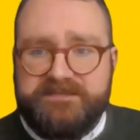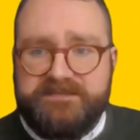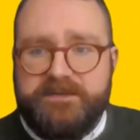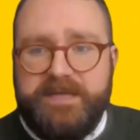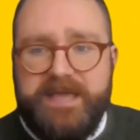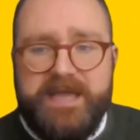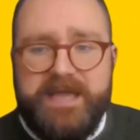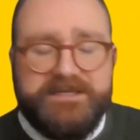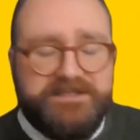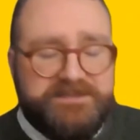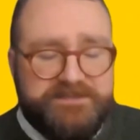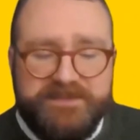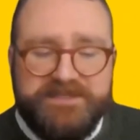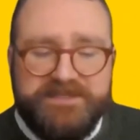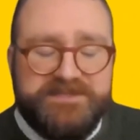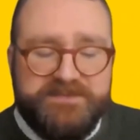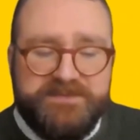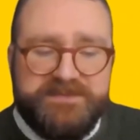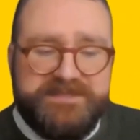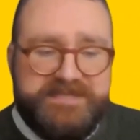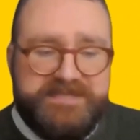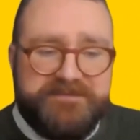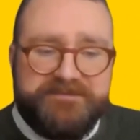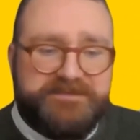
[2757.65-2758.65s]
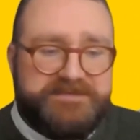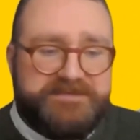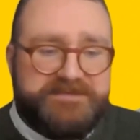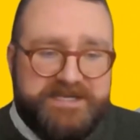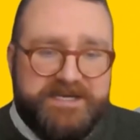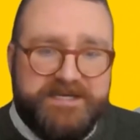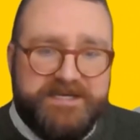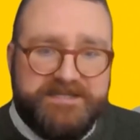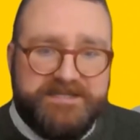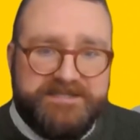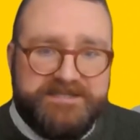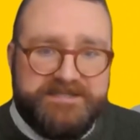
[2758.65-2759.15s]
So again, do we just want to
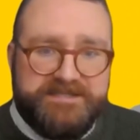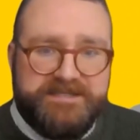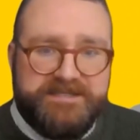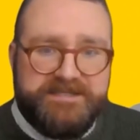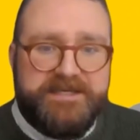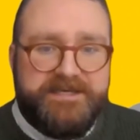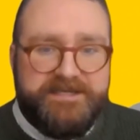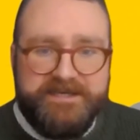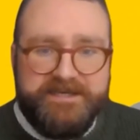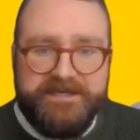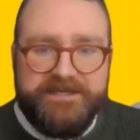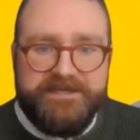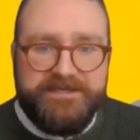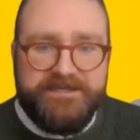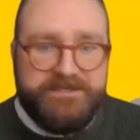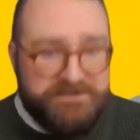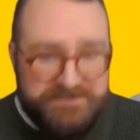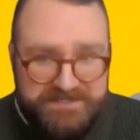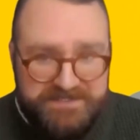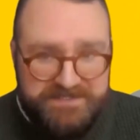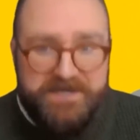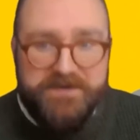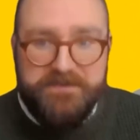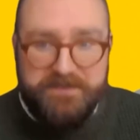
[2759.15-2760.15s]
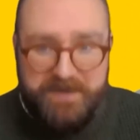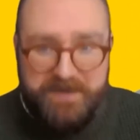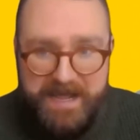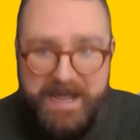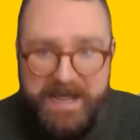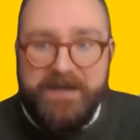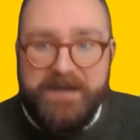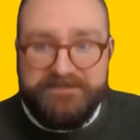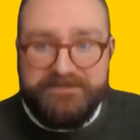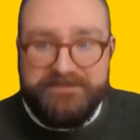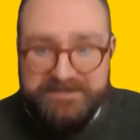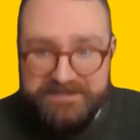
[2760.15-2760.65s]
emphasize you don't
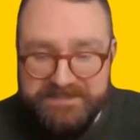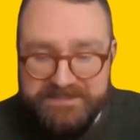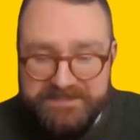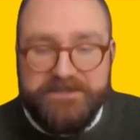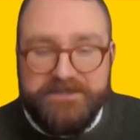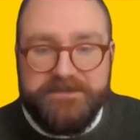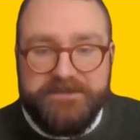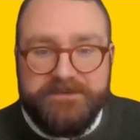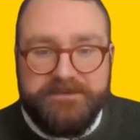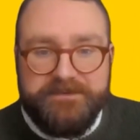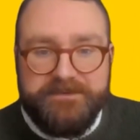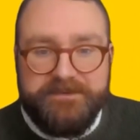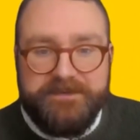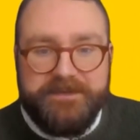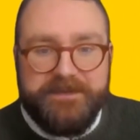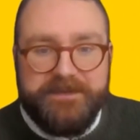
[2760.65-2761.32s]
have to do